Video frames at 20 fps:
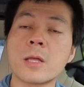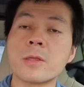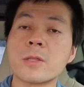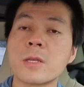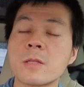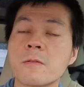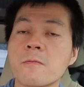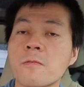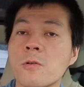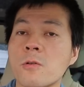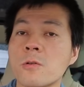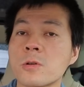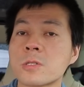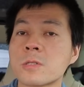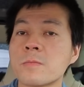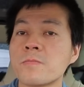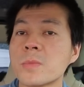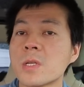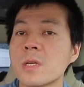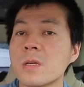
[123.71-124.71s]
And then of
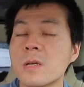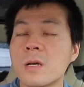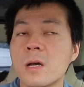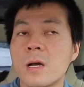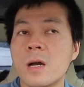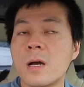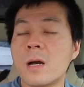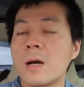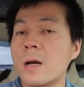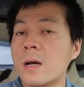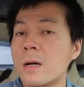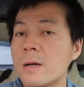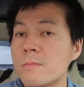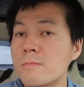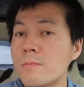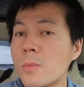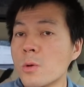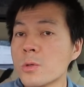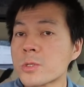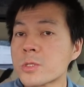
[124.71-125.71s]
course
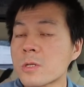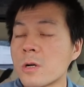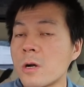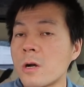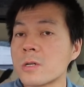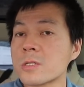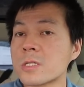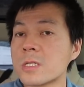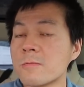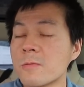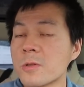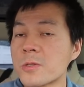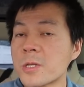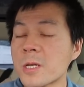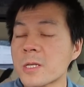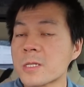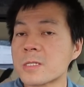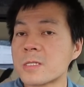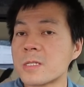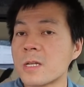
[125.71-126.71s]
most cars he will
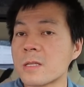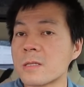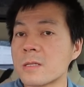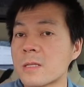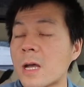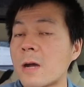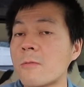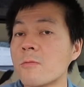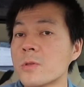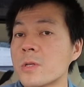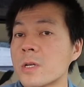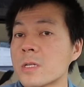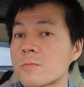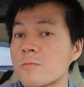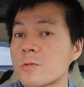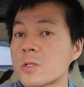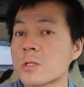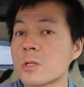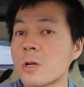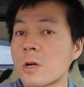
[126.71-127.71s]
test then nowadays,
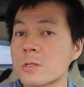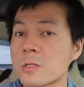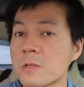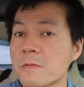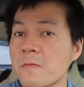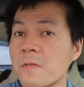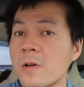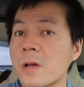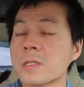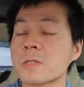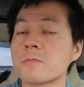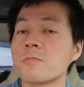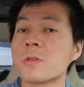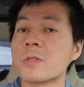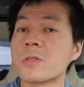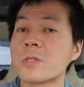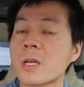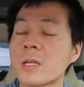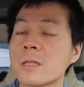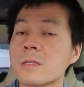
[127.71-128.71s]
which charges fast, will
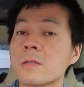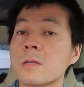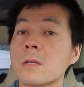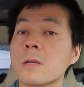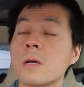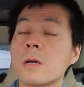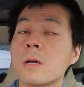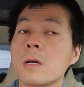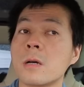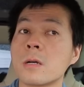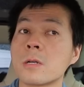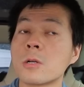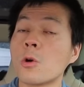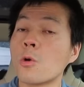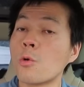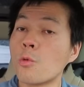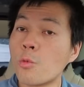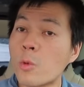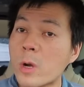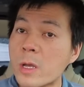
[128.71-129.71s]
then
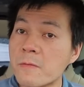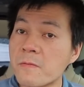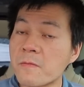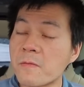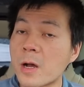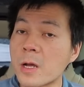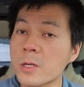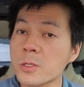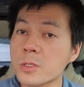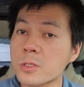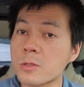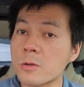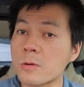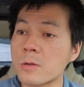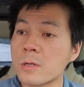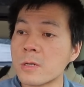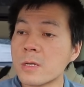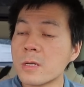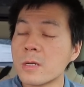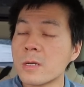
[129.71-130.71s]
go way
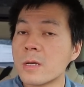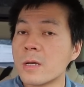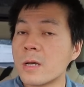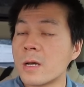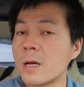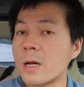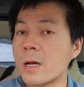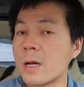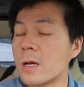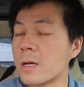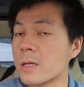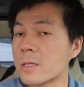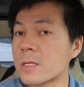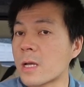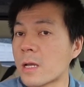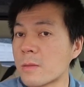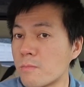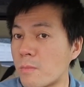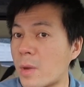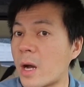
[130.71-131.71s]
faster
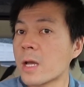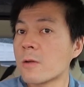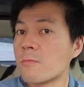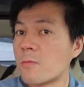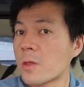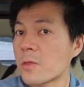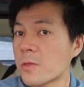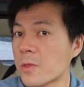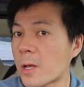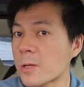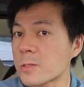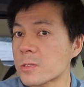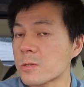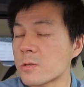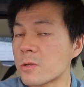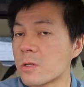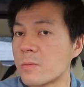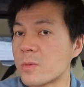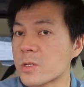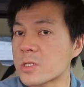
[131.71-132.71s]
than my 1000
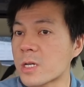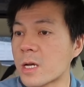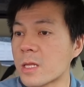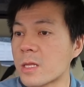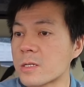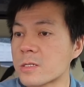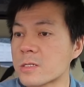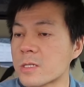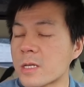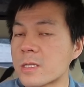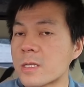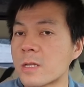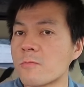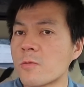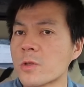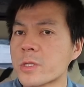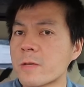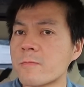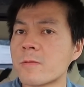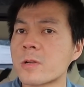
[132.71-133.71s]
kilometer challenge. And then
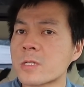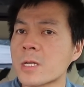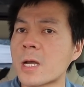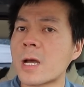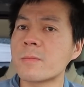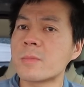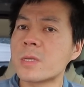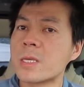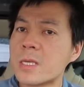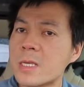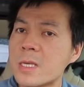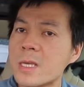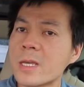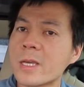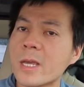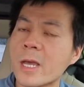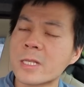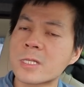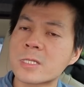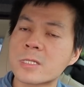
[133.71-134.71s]
whatever time he
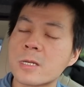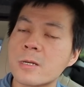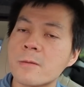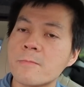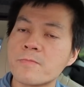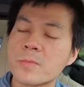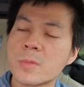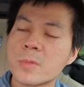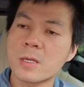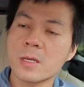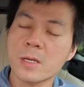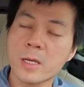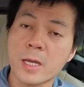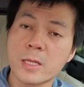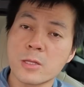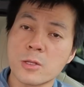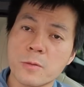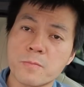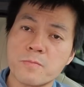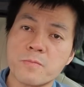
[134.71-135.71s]
gets
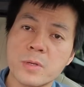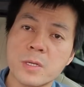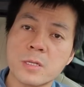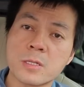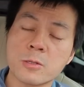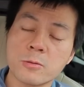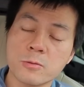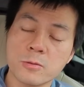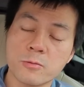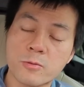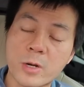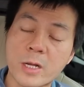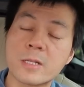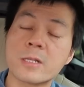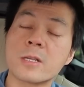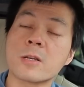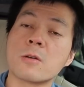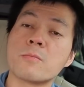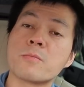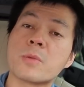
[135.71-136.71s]
cannot be
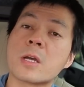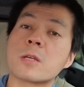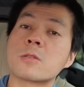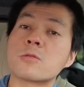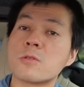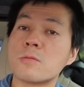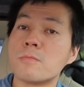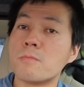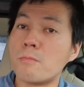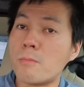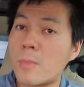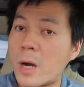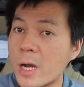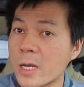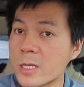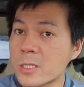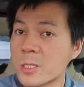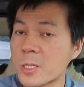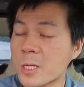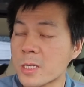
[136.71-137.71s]
directly compared to
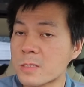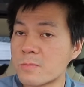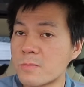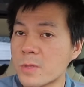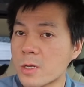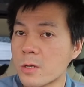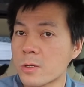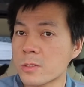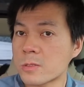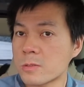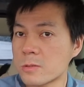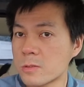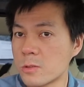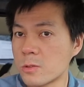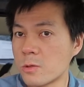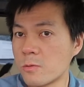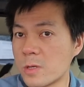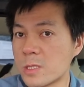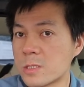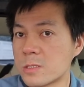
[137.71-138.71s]
my test, because
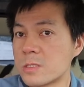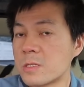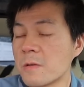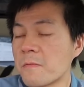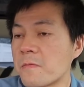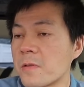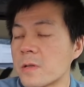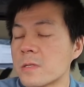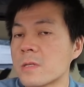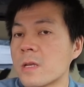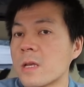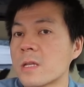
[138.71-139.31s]
it's different.